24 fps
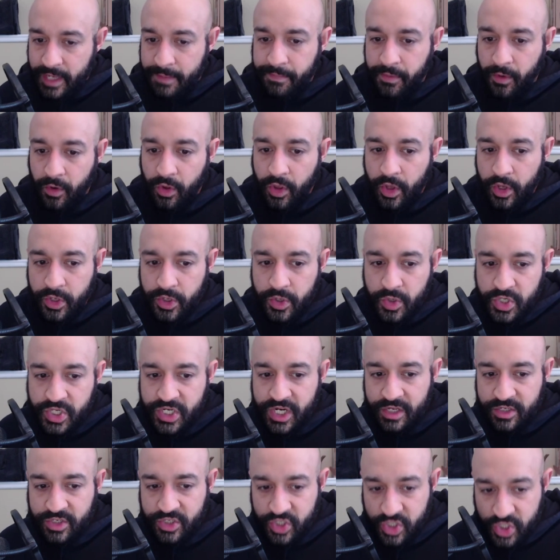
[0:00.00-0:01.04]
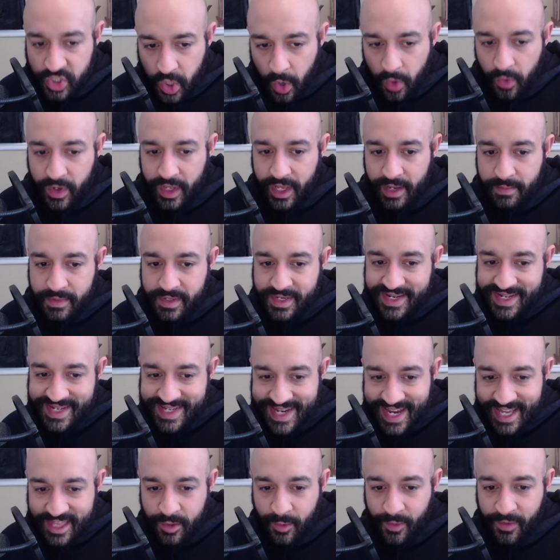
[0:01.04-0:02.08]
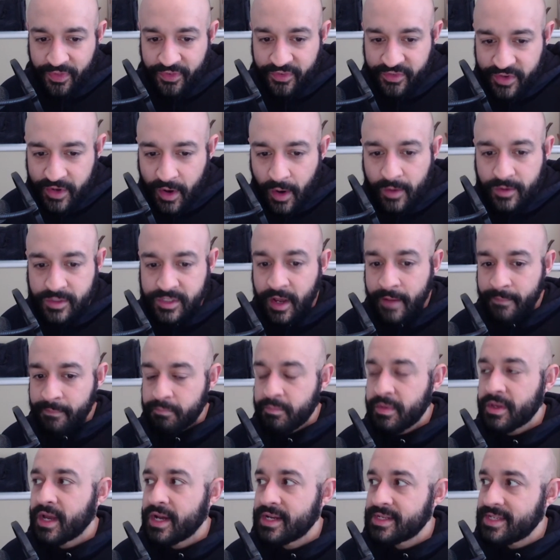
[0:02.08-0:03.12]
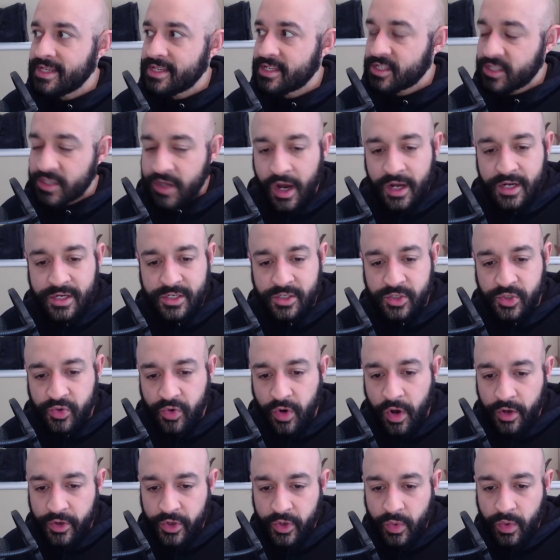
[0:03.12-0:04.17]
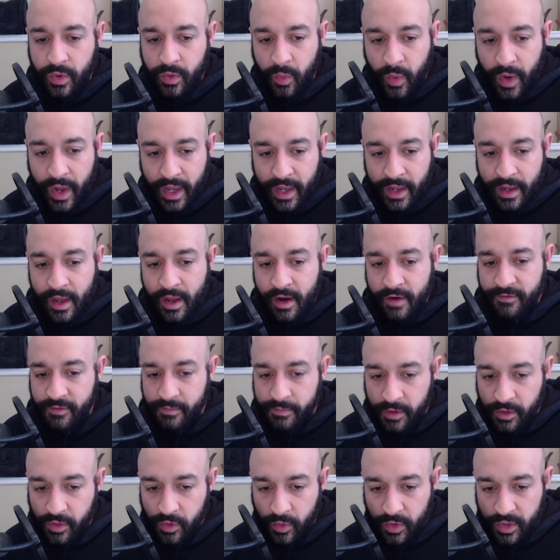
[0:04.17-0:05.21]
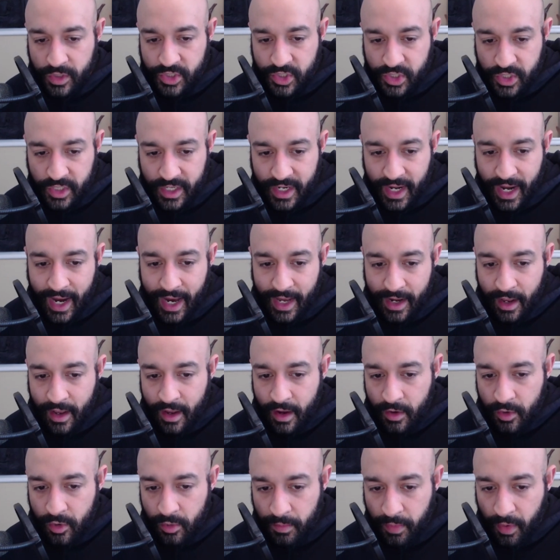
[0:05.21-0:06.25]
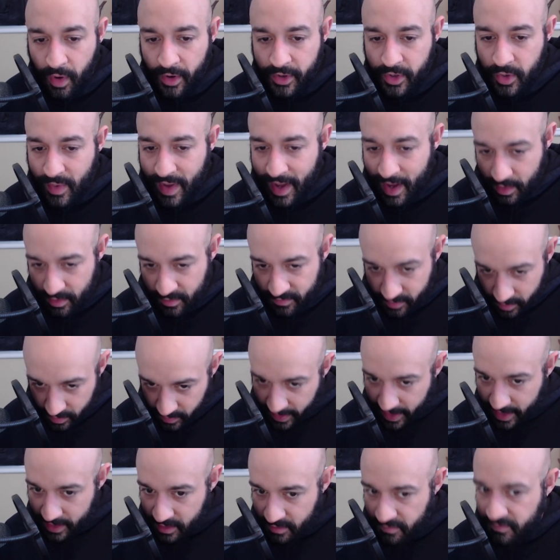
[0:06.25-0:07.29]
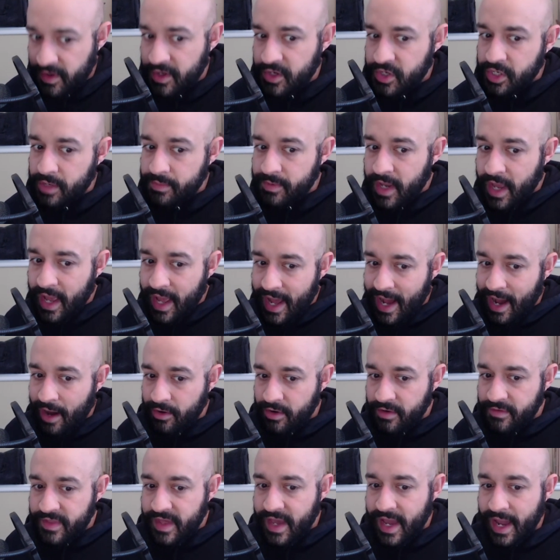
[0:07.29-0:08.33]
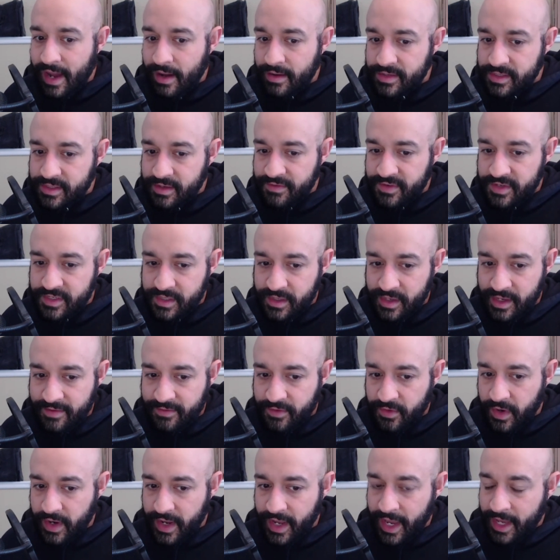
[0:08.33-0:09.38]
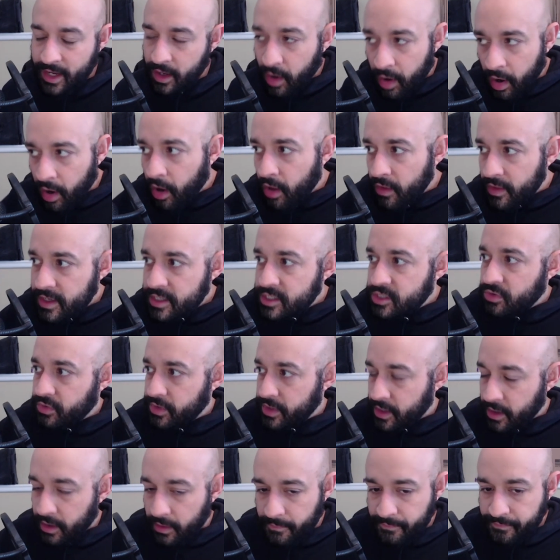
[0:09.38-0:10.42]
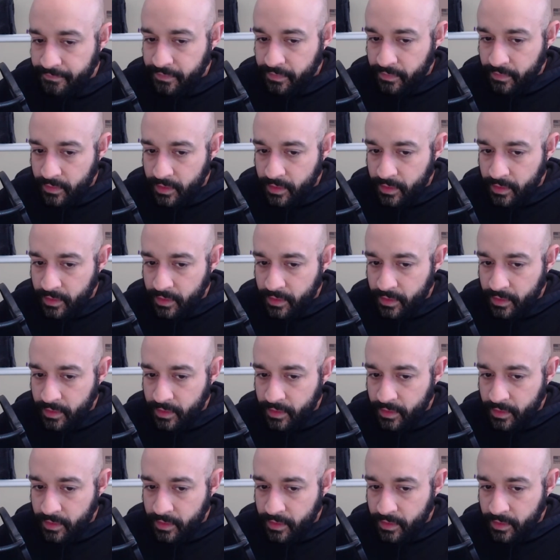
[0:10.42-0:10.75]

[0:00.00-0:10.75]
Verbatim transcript: people. You shall stone him to death with stones, because he sought to draw you away from the Lord your God, who brought you out of the land of Egypt, out of the house of slavery. And all Israel